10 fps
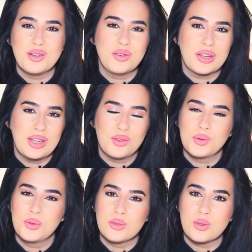Don't forget
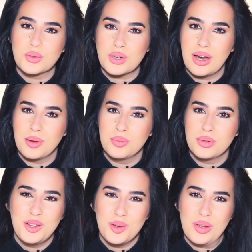to subscribe.
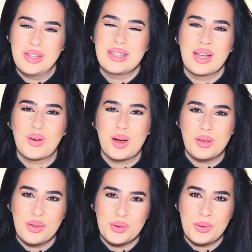Follow me on
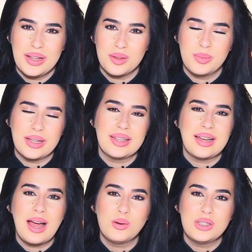Instagram if you want,
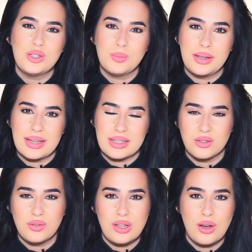but I will see you in my
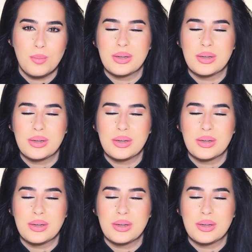next video.